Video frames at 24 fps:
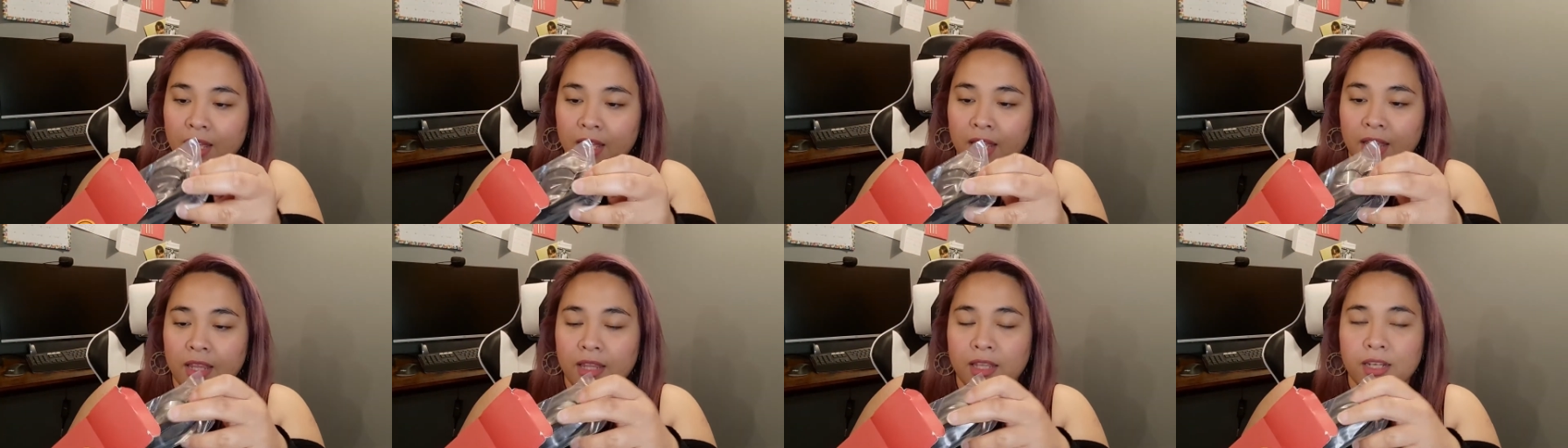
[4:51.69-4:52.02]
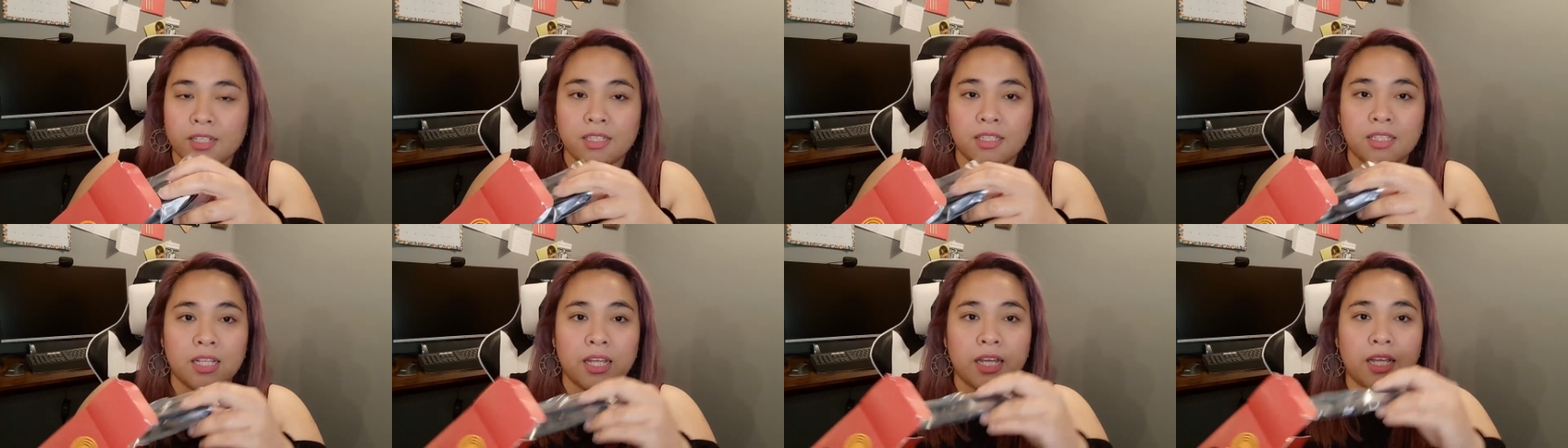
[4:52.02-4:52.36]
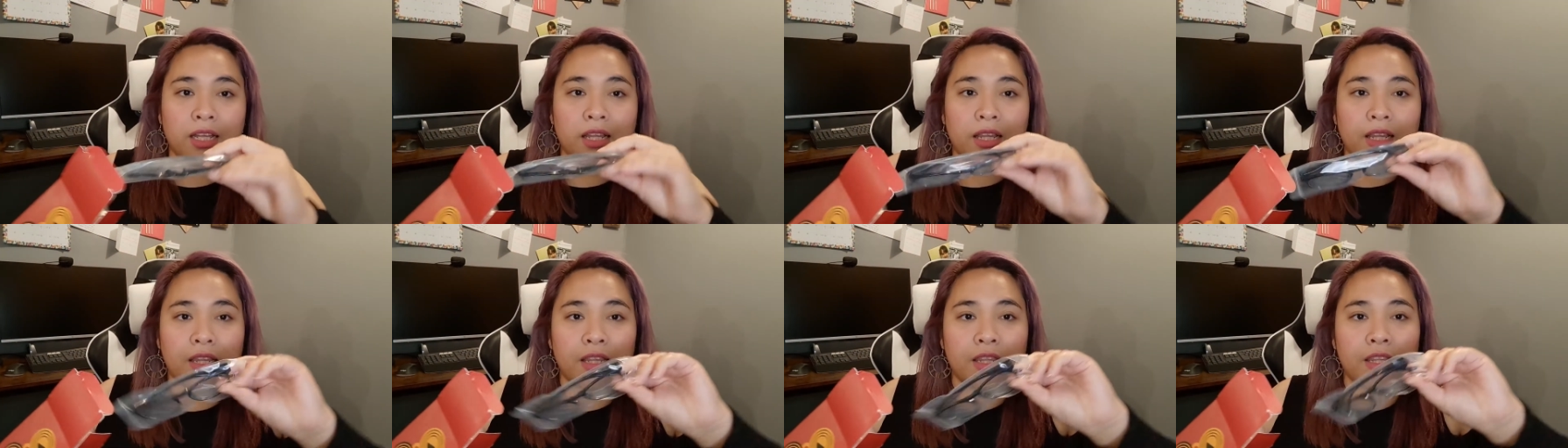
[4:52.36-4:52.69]
And there's
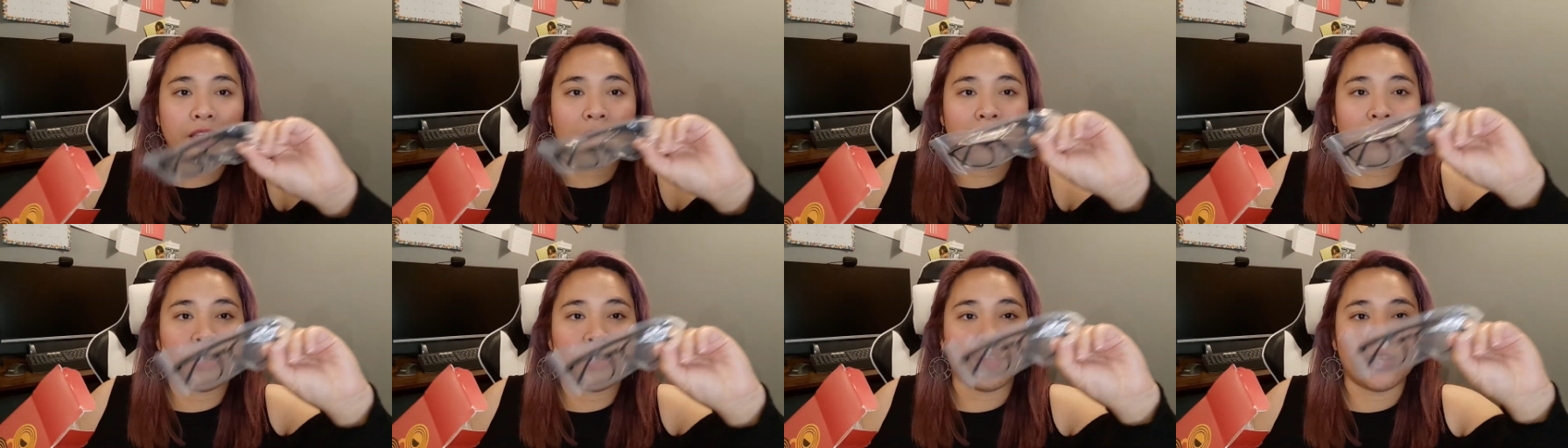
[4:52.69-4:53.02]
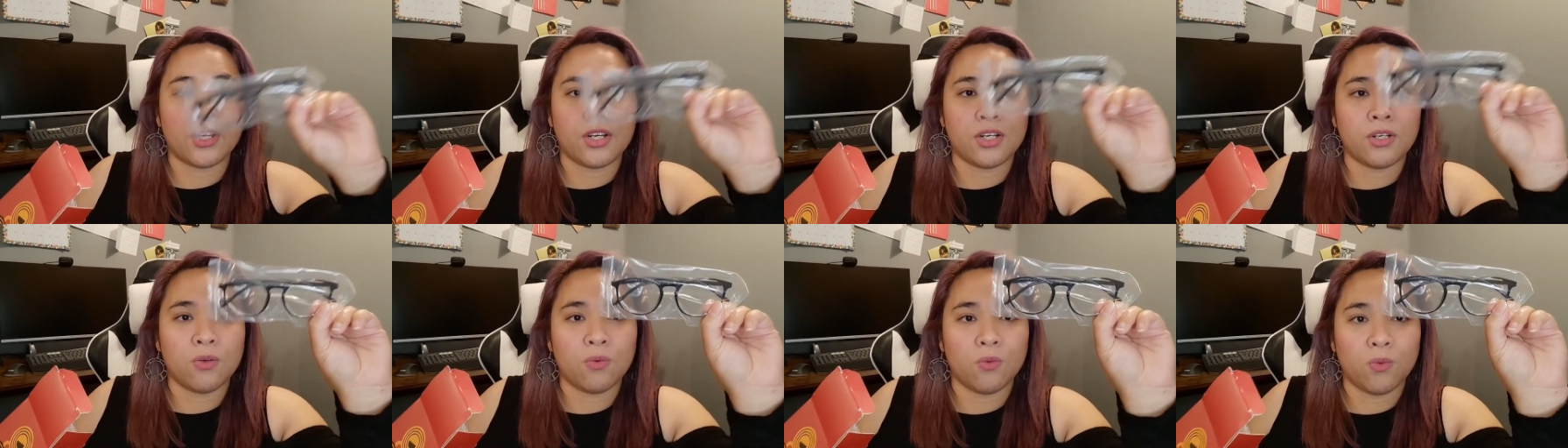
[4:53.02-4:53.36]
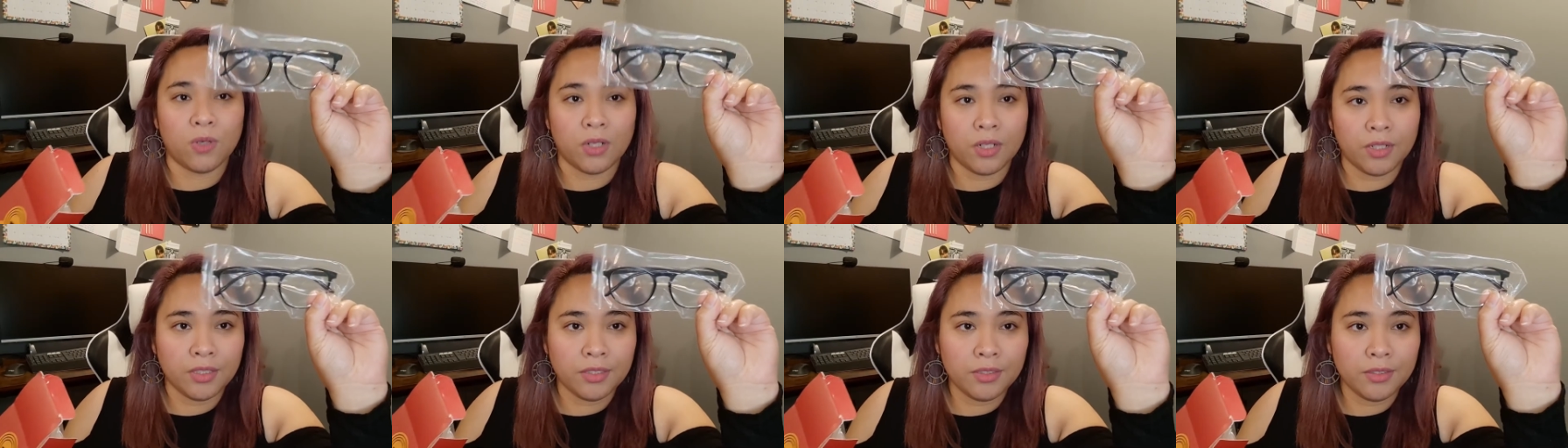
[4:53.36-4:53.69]
like the third
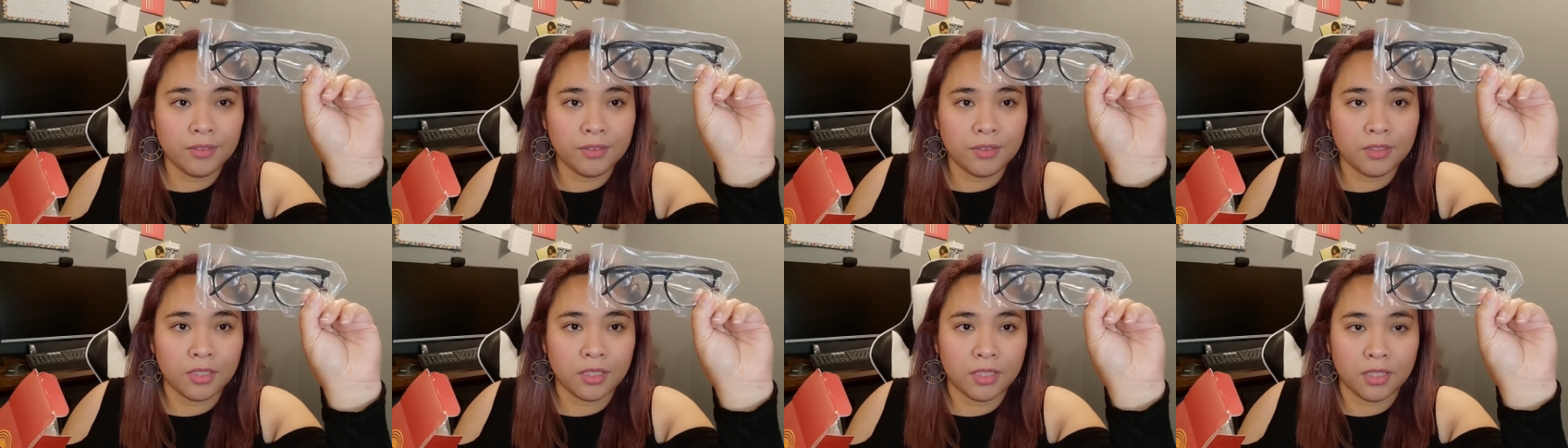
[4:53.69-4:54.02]
one.